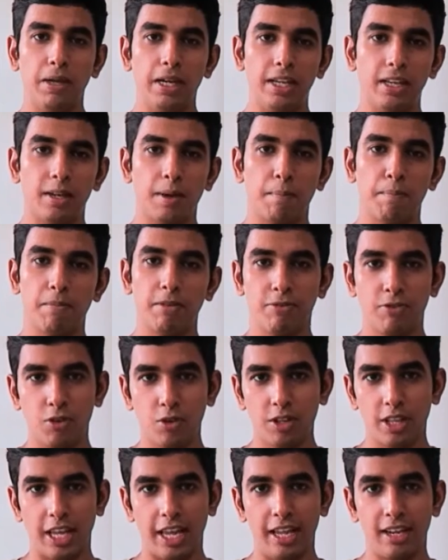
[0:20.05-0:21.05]
But
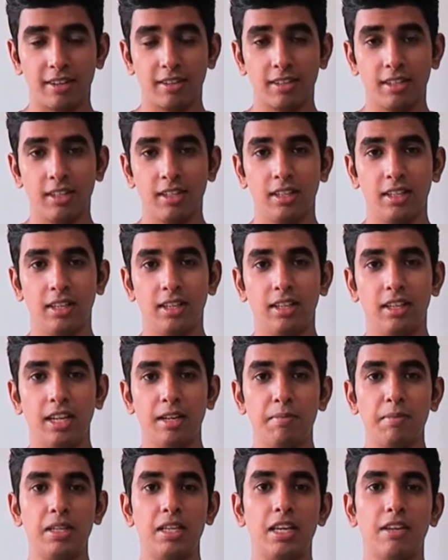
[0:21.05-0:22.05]
before that,
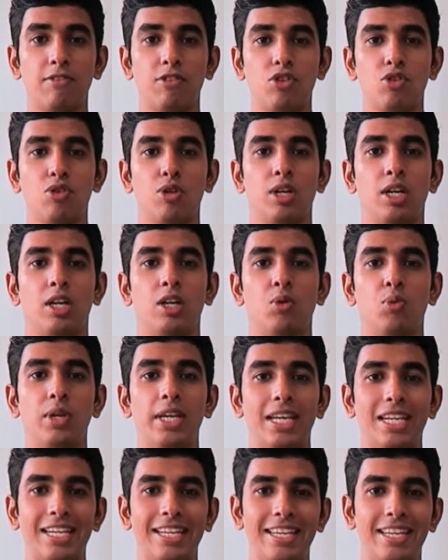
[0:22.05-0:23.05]
let me give you a
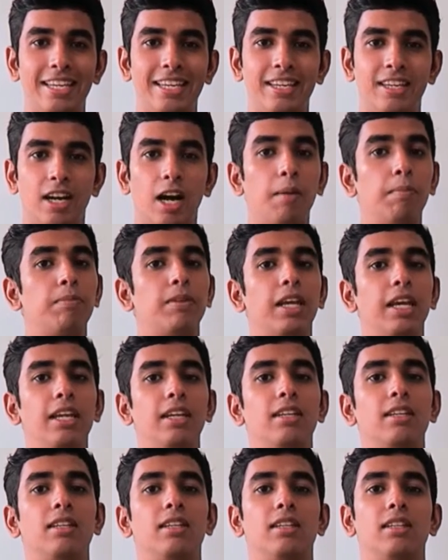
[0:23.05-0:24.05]
weekly
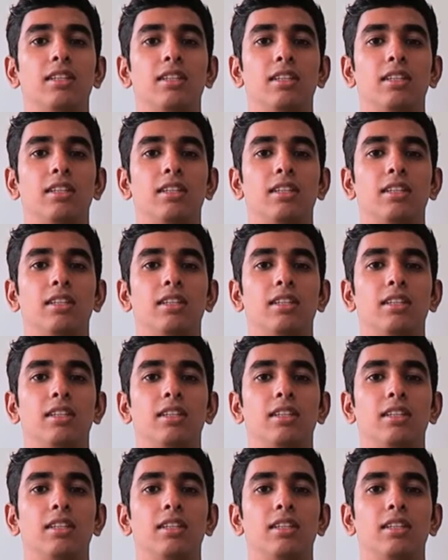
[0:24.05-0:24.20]
update